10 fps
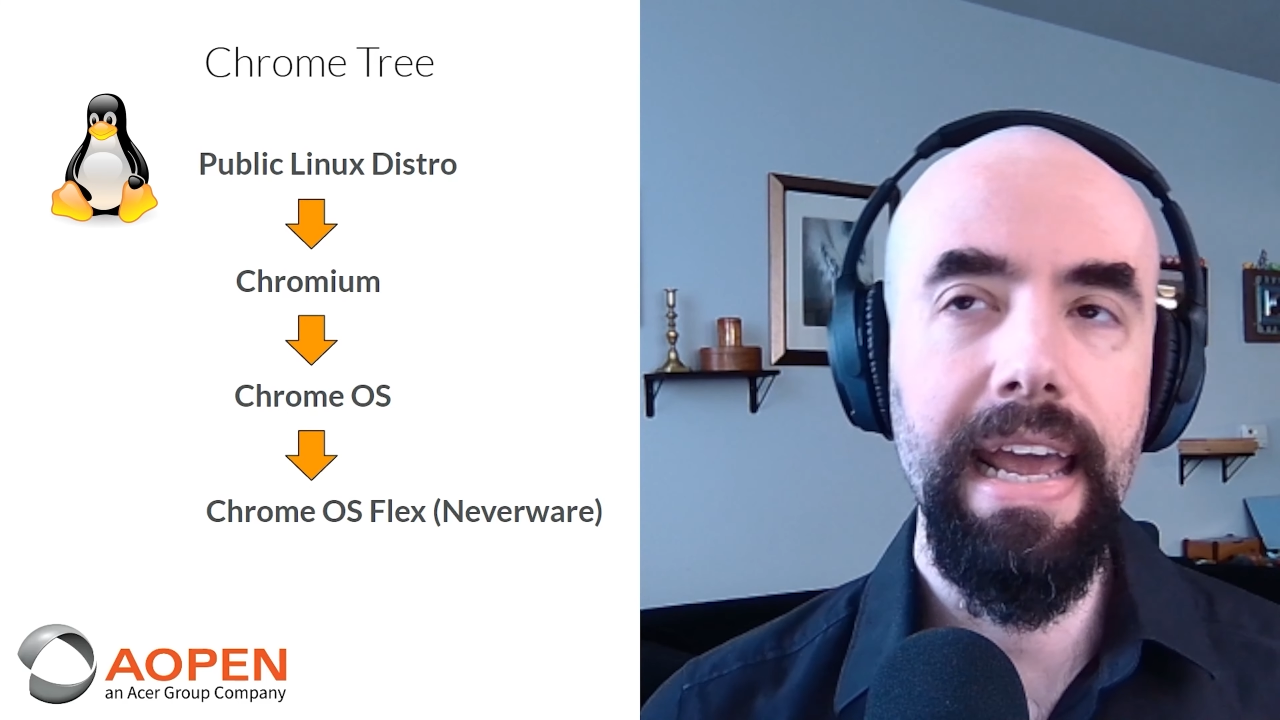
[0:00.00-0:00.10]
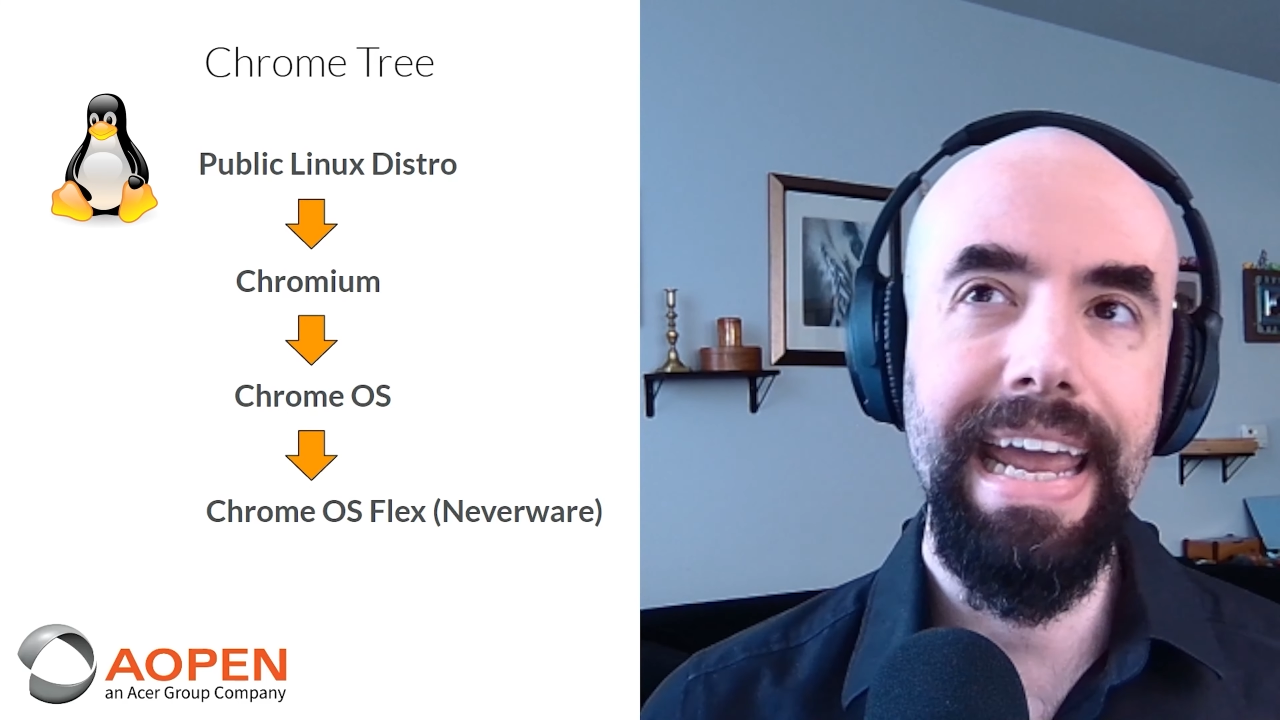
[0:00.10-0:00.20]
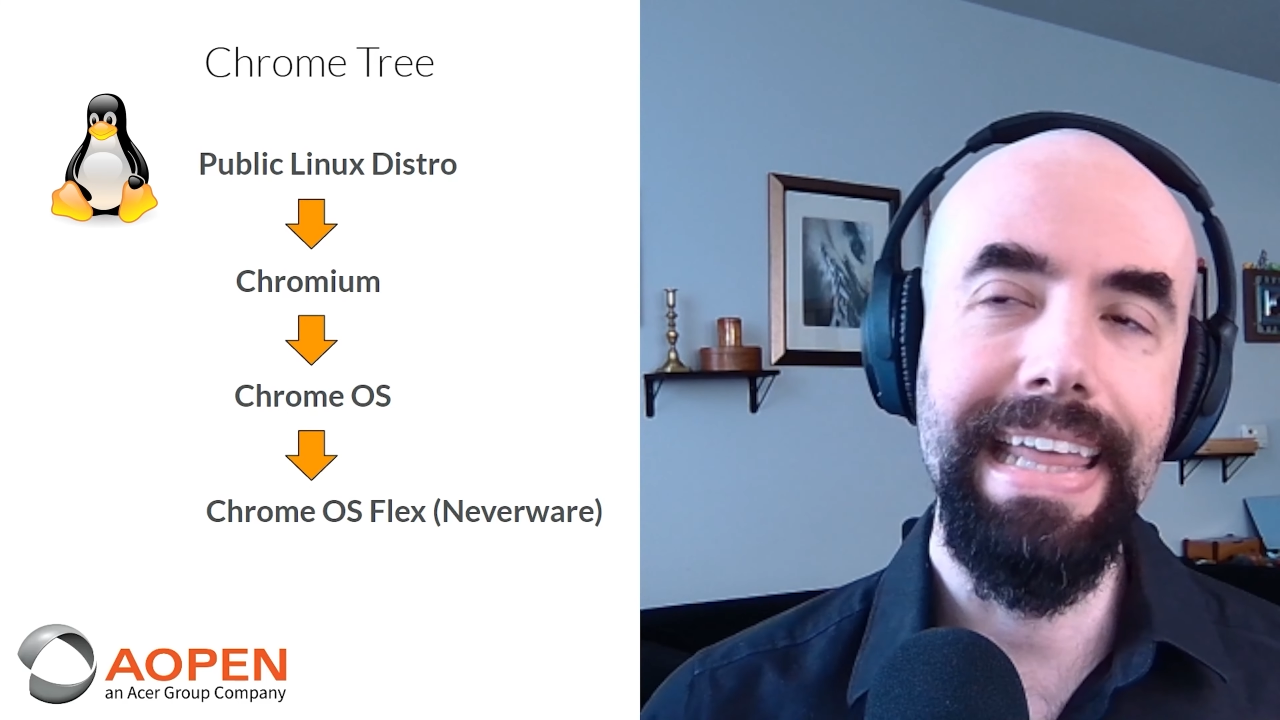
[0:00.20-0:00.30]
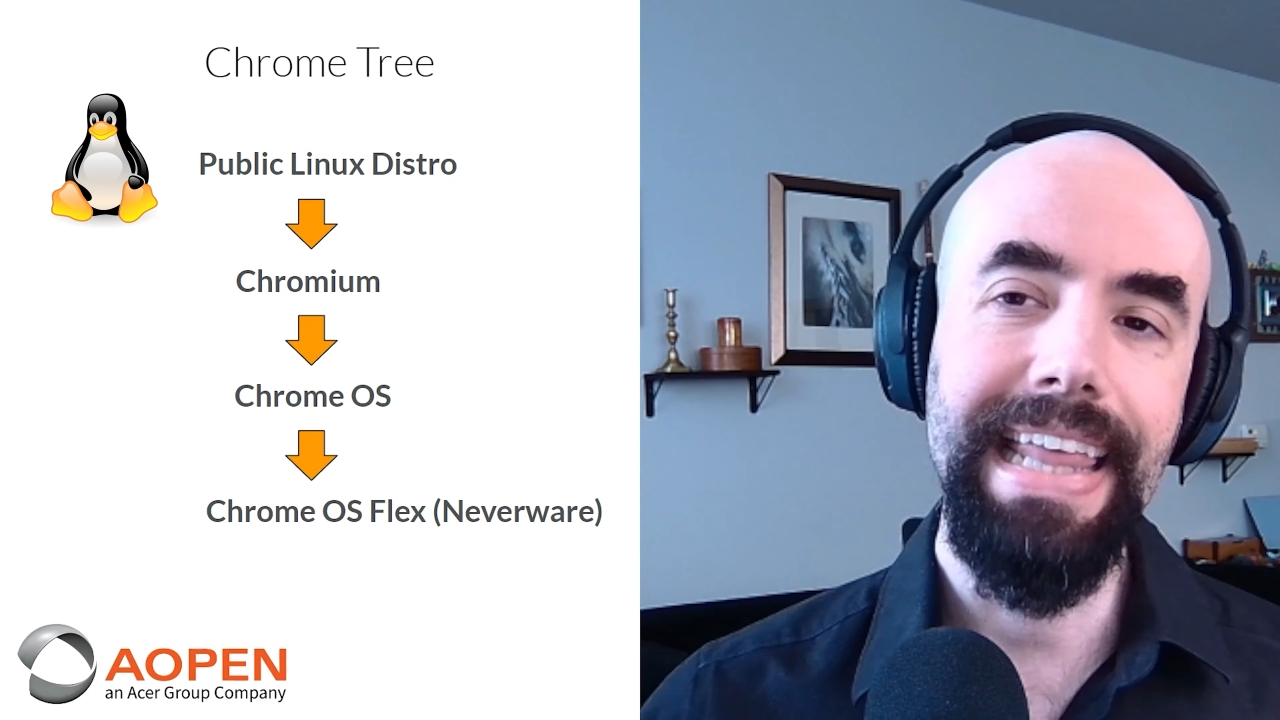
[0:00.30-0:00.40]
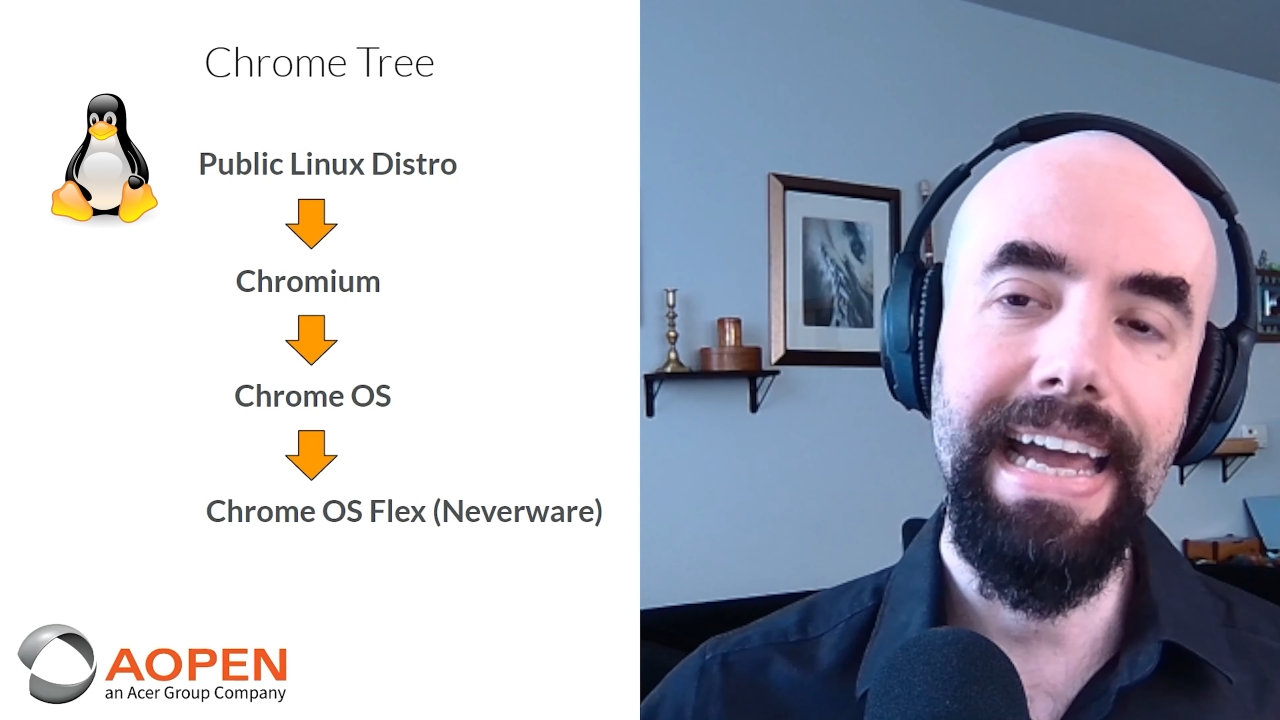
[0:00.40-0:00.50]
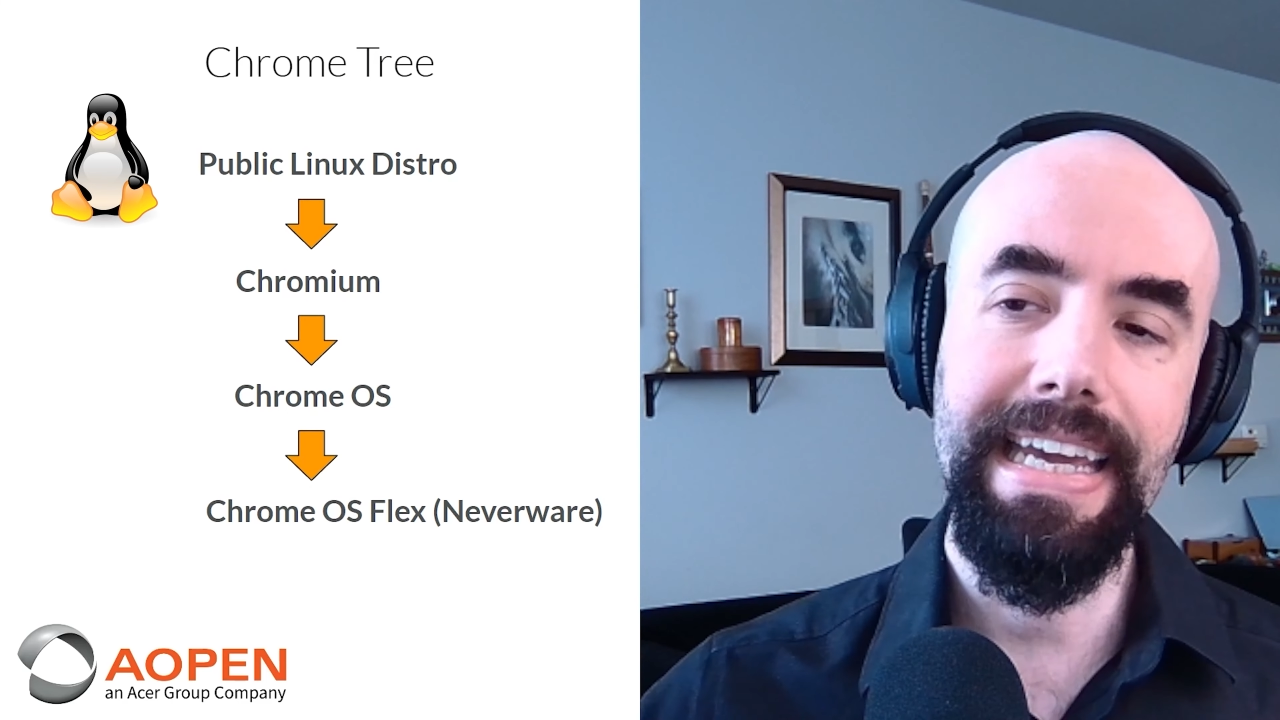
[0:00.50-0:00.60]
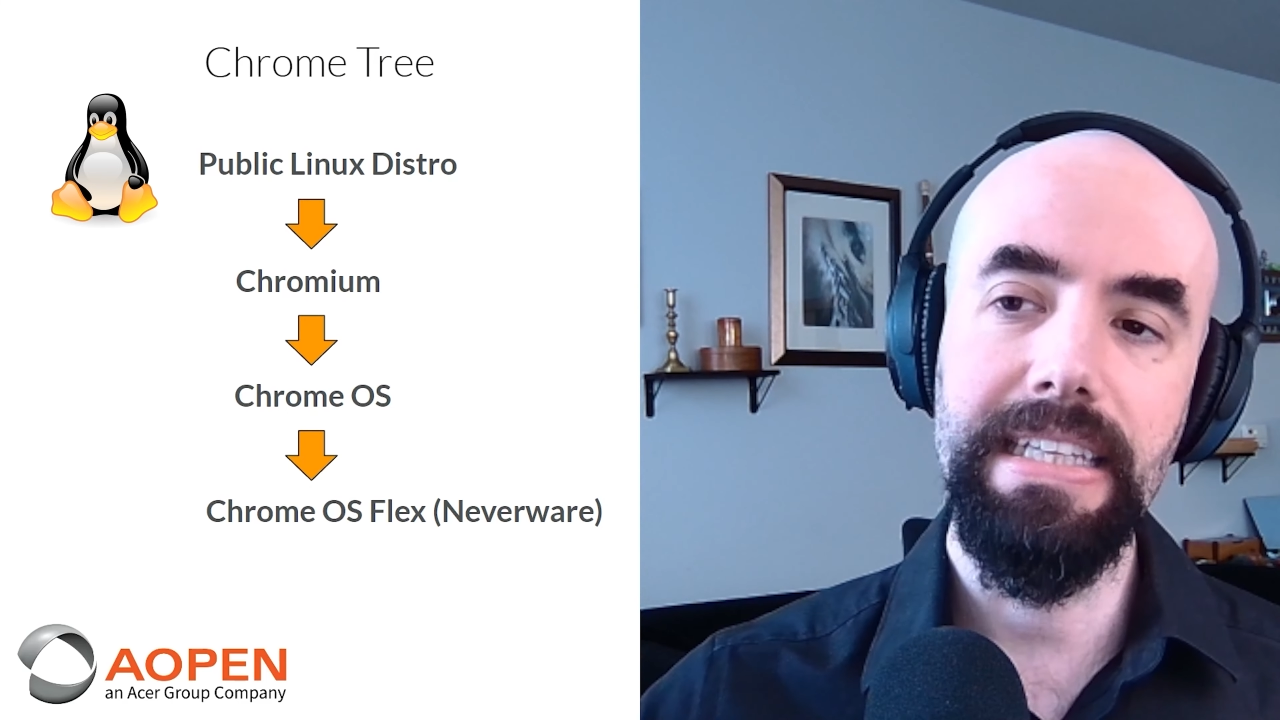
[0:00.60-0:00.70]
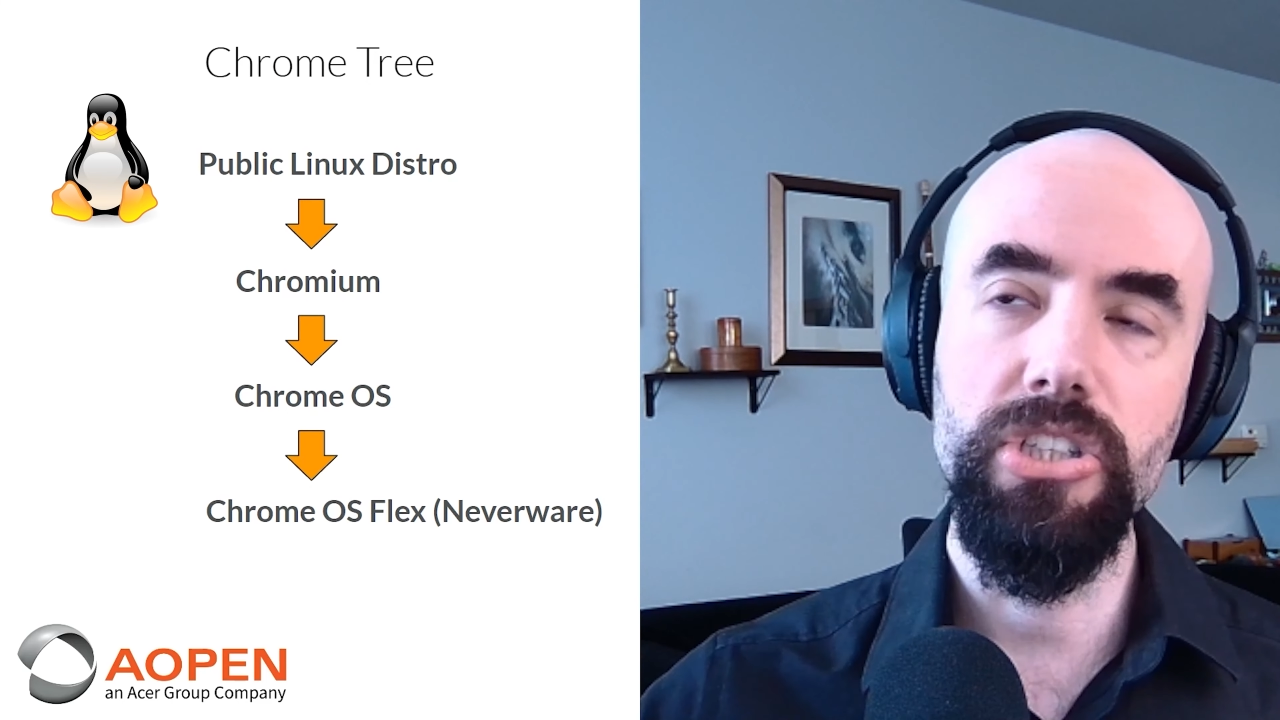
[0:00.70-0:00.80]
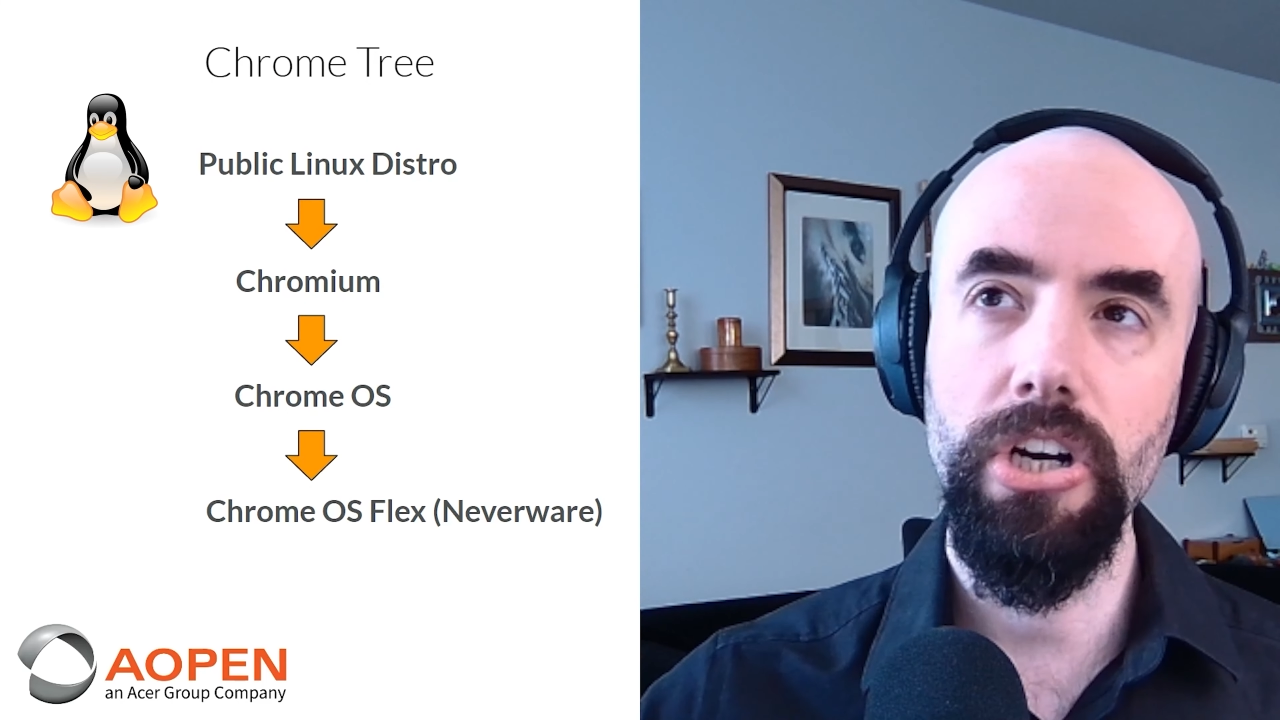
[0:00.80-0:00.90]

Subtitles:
and that gets